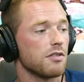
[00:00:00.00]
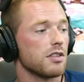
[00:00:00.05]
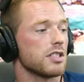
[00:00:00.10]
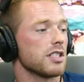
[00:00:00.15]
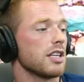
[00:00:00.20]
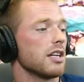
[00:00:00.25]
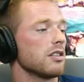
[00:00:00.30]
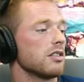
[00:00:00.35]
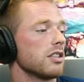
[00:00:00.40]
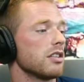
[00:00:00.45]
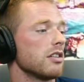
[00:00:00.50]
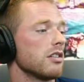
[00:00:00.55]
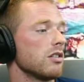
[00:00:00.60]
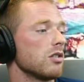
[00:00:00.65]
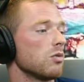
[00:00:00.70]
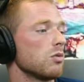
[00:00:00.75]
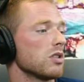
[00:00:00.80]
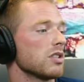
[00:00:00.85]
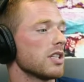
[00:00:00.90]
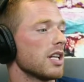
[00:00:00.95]
Obviously, out there
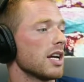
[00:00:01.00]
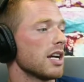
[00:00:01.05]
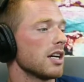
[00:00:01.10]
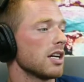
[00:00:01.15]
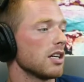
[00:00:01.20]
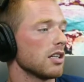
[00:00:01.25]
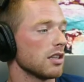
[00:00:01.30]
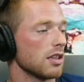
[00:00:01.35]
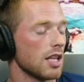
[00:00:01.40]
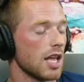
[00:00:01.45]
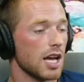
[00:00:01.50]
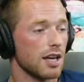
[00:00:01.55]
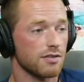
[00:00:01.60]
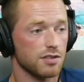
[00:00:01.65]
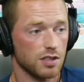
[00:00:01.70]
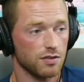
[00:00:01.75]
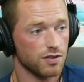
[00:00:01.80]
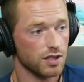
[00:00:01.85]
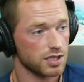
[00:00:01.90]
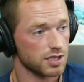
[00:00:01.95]
was not a
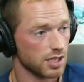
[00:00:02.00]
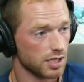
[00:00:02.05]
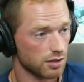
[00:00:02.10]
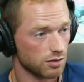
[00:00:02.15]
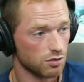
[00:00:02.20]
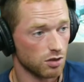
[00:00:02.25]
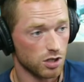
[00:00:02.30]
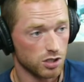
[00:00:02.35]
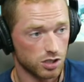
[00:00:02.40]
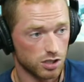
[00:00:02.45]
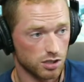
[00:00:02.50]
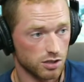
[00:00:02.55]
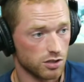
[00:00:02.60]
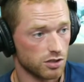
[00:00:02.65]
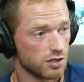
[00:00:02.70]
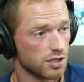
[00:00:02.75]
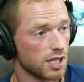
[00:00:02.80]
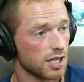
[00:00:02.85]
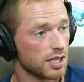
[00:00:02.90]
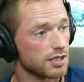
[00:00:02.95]
live defensive end rushing.
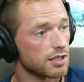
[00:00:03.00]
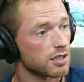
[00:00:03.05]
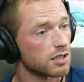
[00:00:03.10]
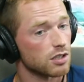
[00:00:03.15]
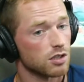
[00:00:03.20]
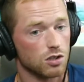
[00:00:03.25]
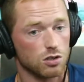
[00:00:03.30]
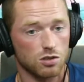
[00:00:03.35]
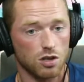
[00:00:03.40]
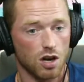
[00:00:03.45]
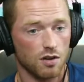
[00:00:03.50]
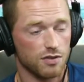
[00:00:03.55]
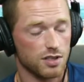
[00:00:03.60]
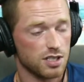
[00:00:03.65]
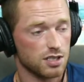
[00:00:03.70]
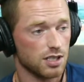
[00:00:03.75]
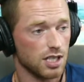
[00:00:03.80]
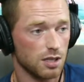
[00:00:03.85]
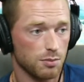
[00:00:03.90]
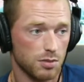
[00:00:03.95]
There's not,
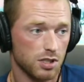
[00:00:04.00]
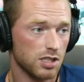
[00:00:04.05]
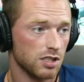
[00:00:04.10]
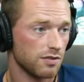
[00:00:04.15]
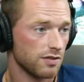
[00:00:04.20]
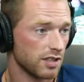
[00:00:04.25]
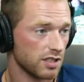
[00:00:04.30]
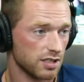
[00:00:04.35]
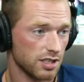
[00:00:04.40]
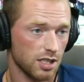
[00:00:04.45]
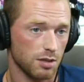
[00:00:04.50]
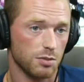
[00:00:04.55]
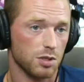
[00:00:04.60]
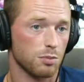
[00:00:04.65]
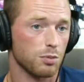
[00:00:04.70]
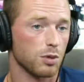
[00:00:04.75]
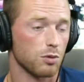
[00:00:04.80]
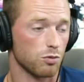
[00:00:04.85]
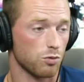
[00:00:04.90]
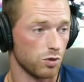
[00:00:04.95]
offensive lineman, defensive lineman
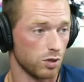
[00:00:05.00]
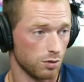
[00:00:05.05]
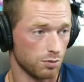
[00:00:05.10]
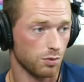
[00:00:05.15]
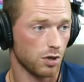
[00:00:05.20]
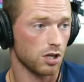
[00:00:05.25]
to put real